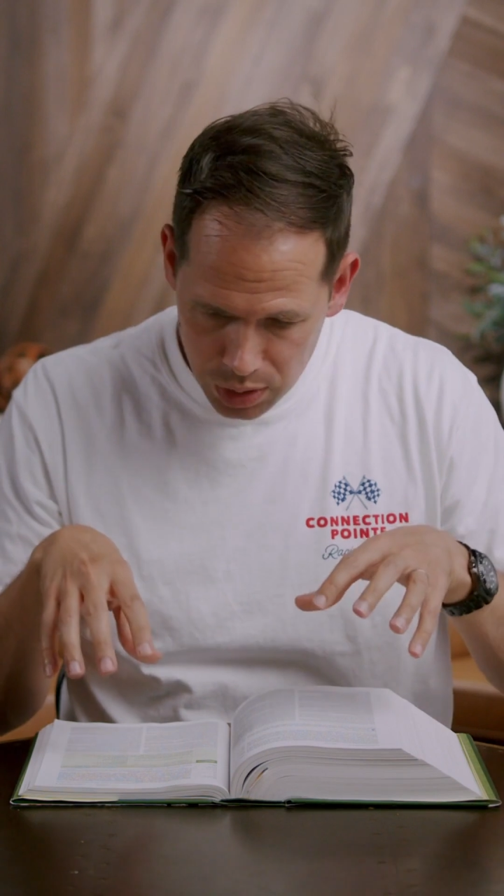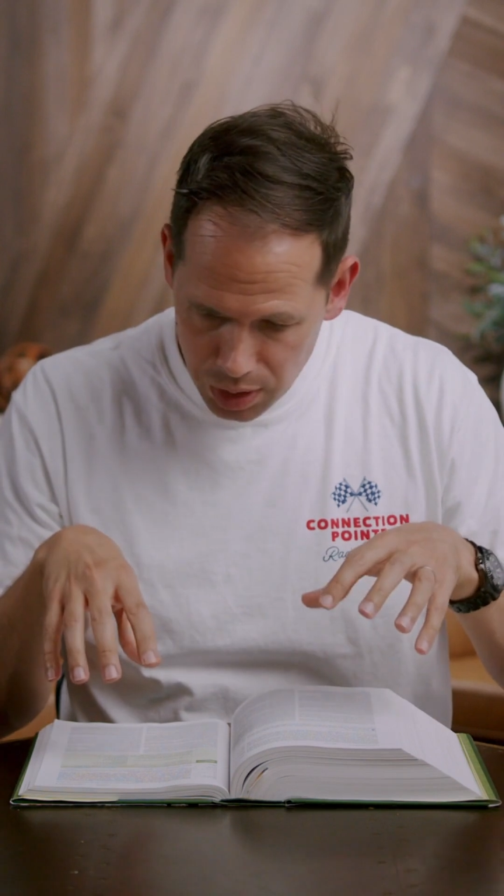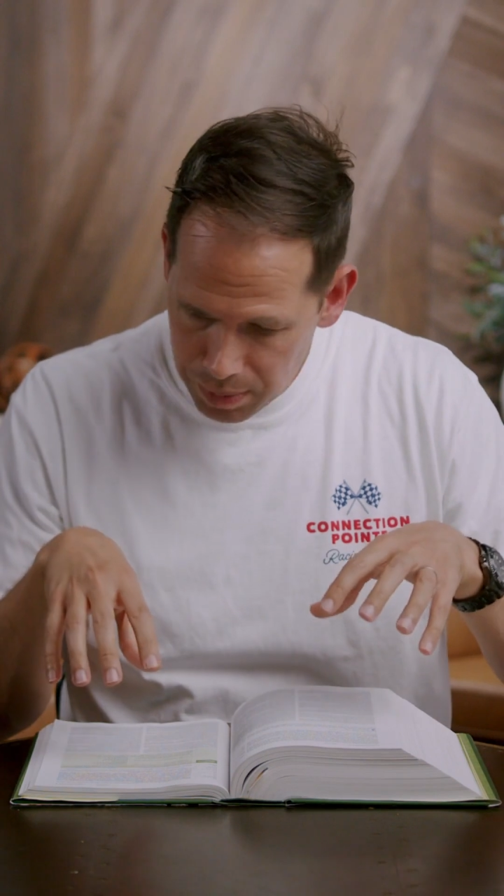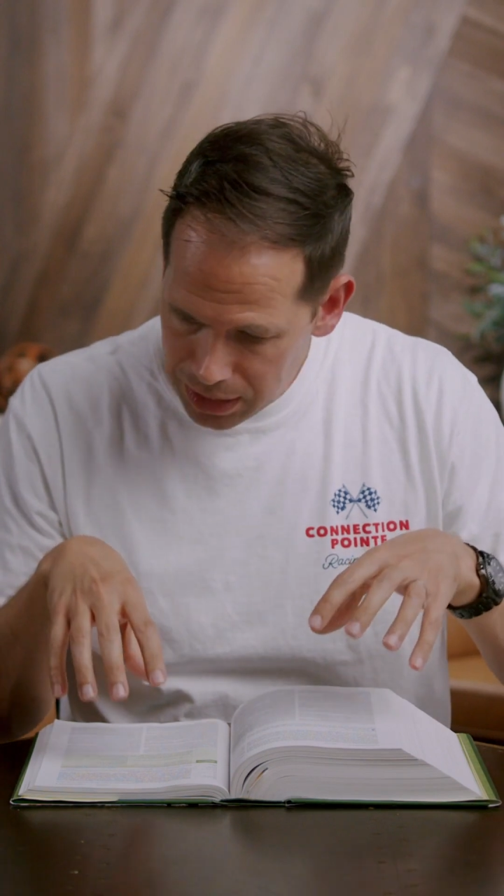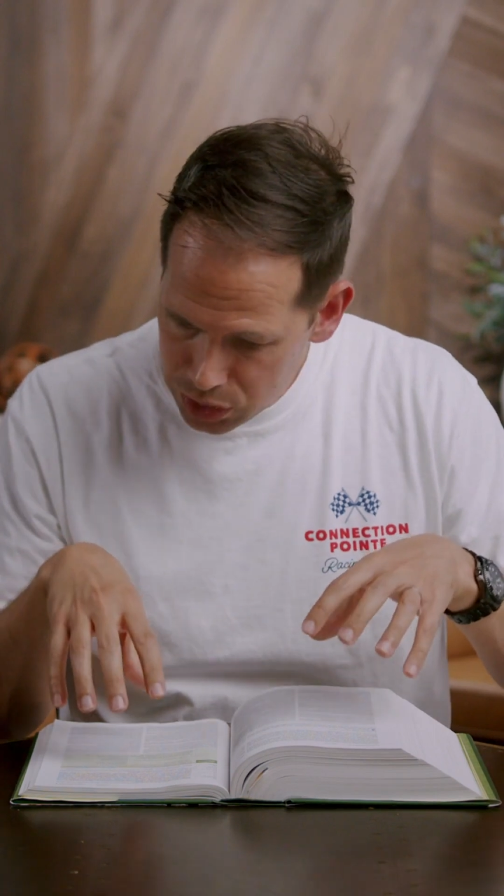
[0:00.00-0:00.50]
their
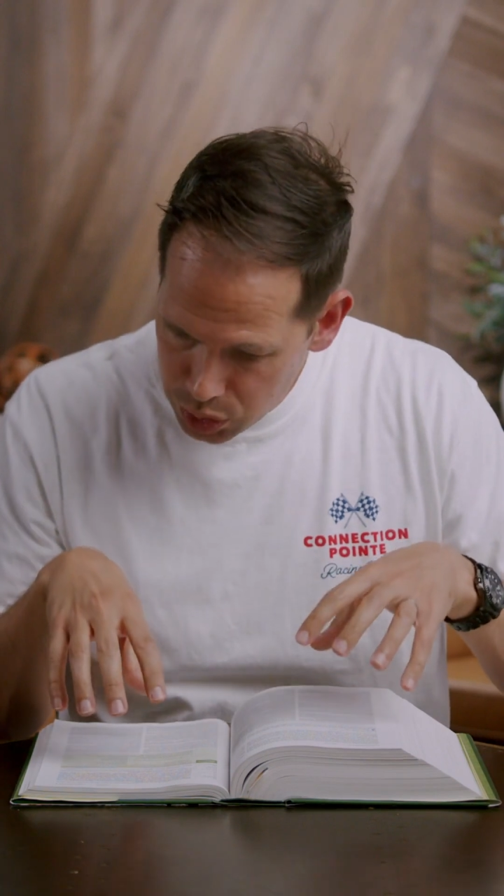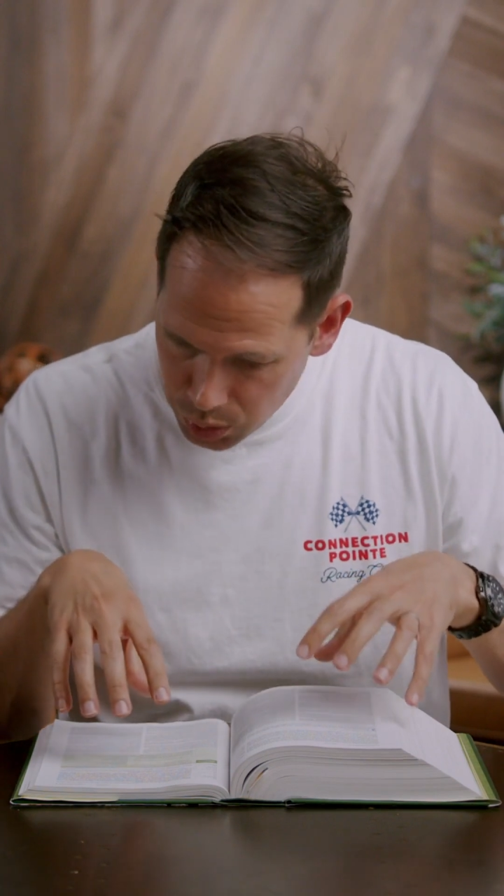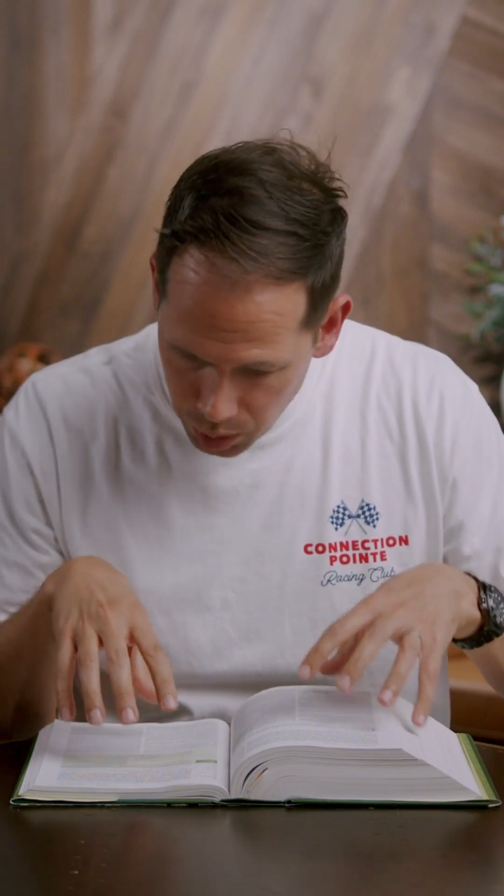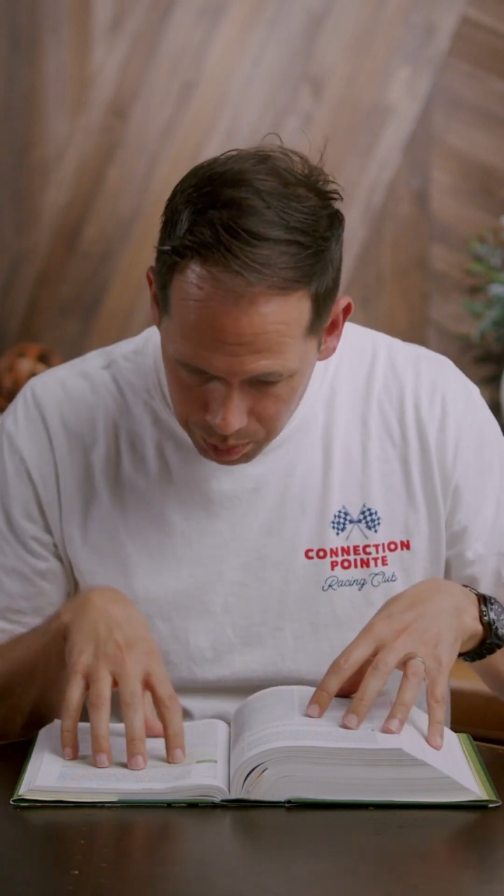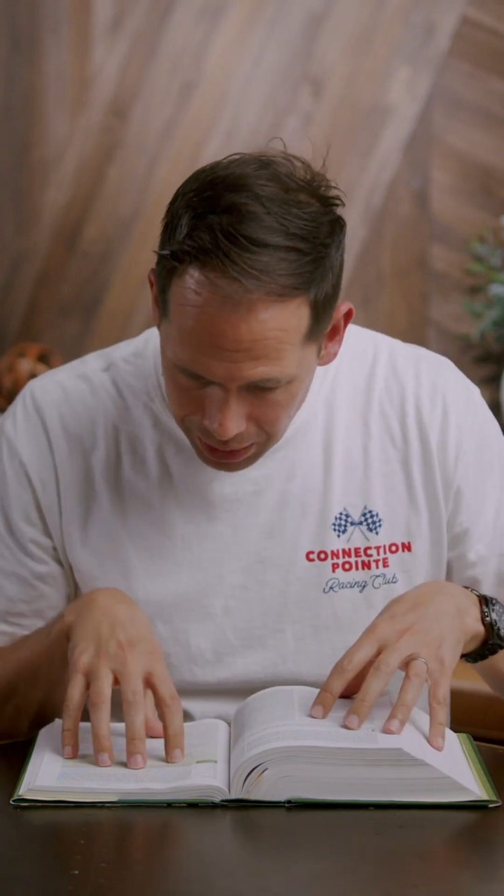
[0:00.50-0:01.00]
best to
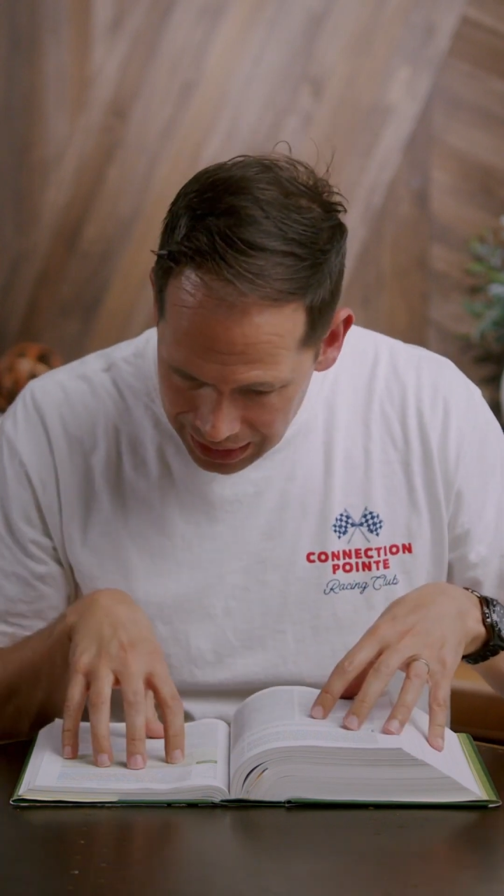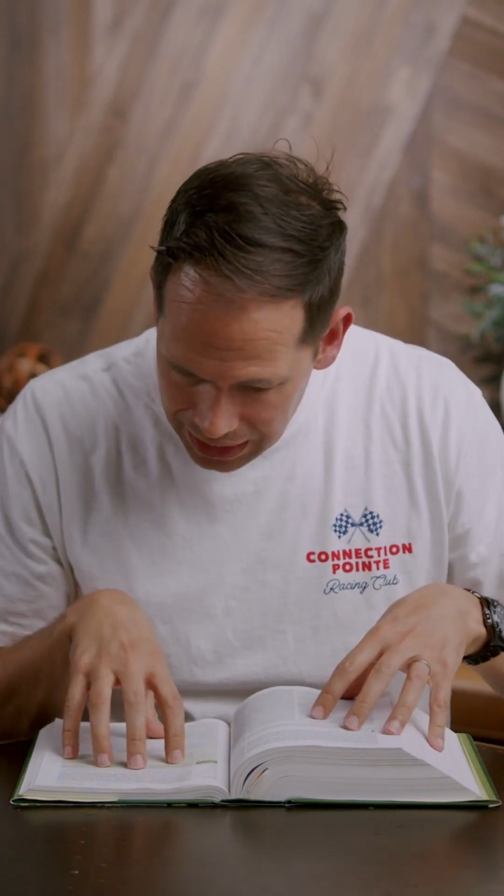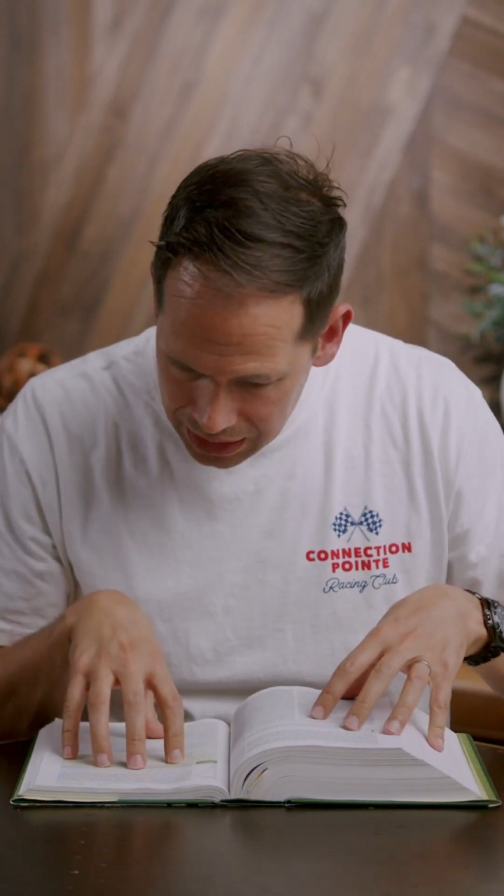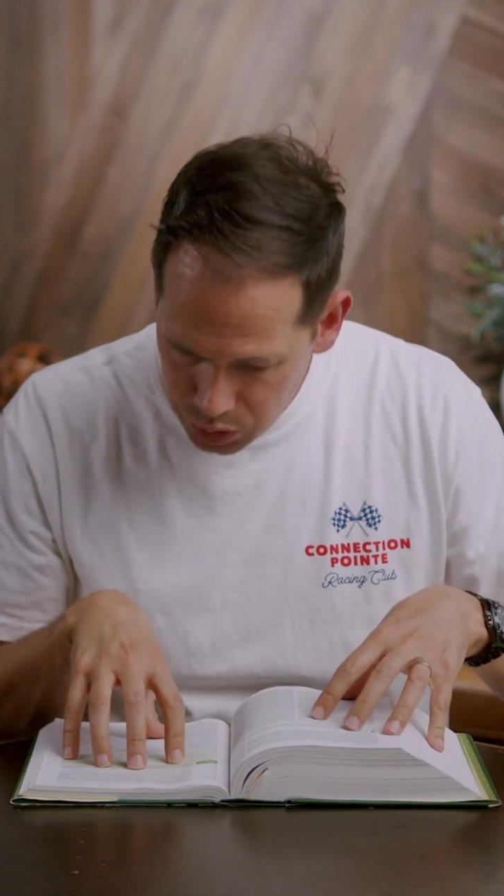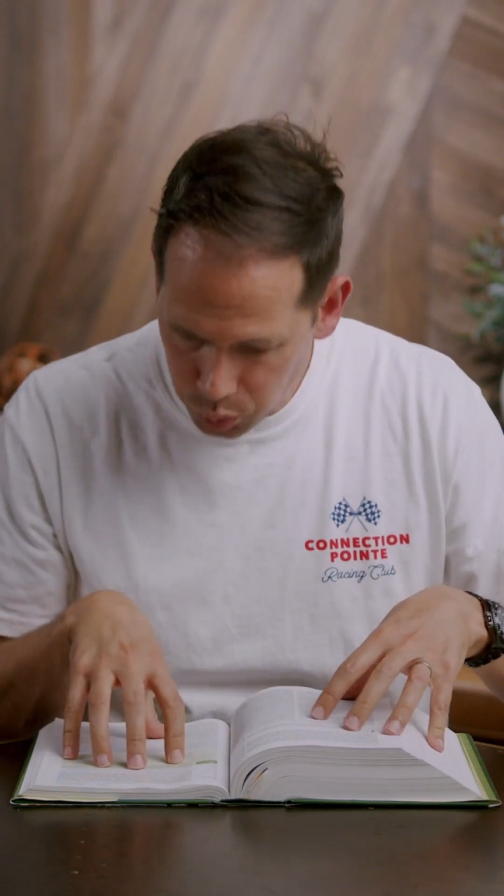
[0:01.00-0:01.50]
obey
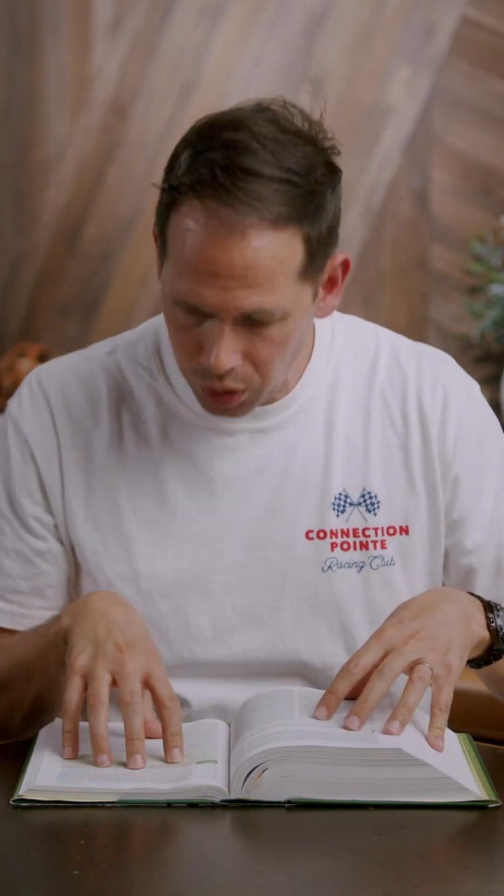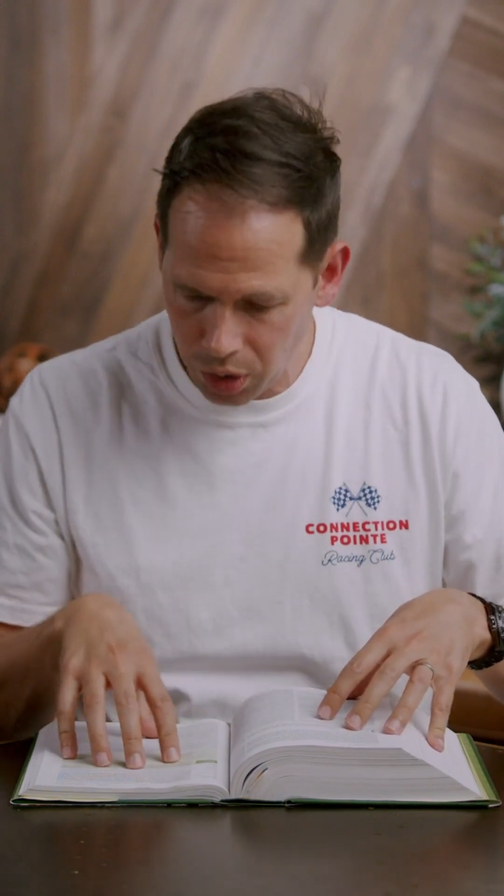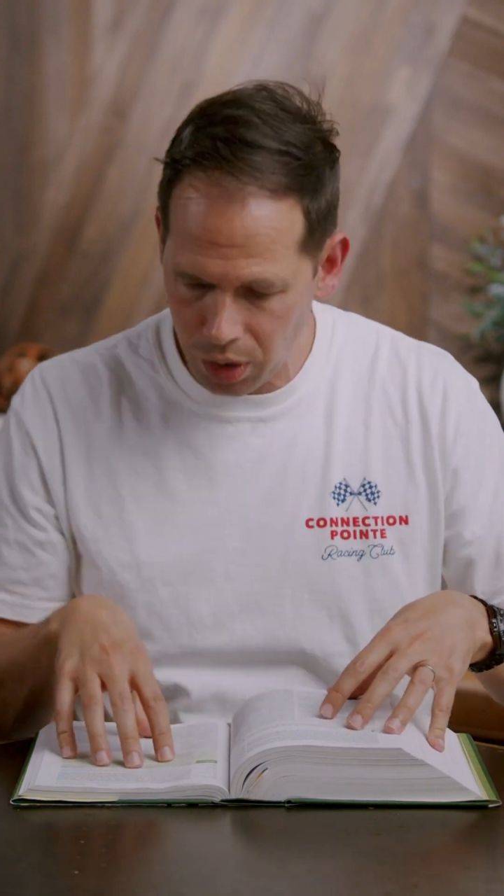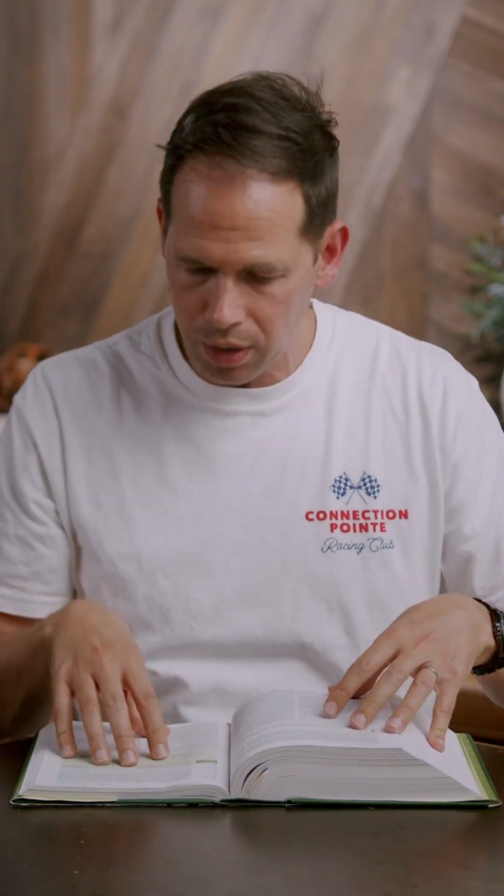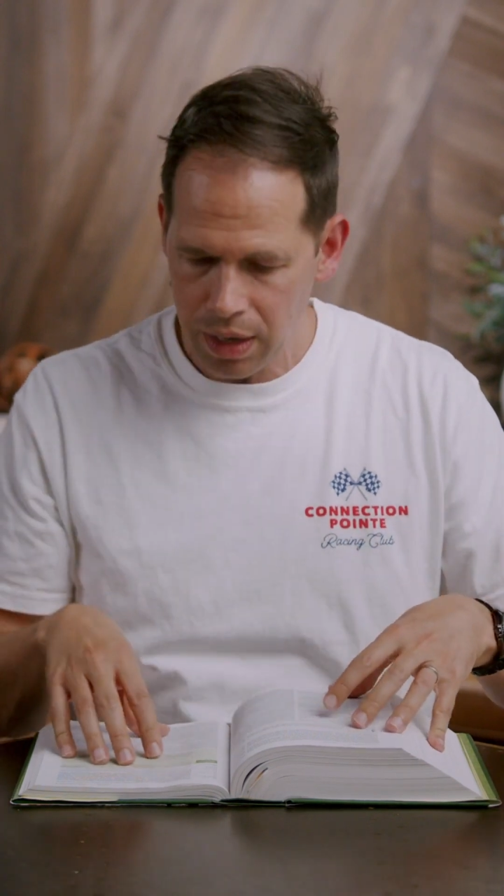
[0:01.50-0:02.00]
his
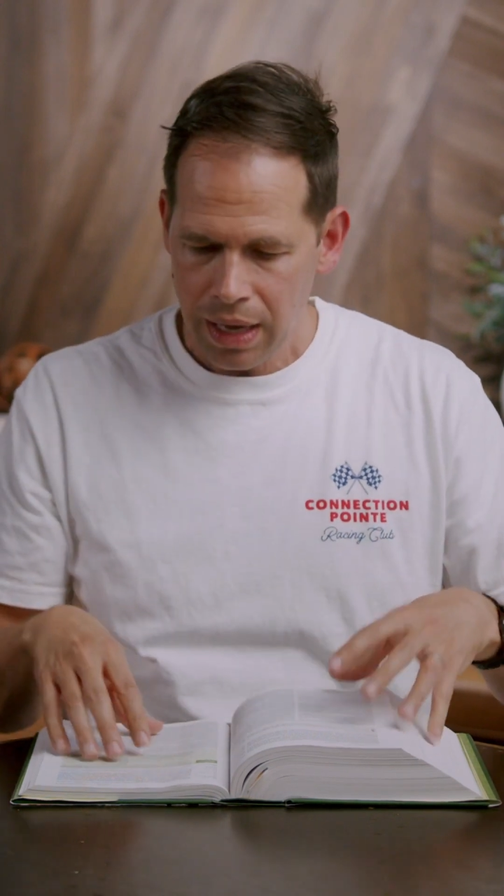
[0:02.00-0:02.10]
word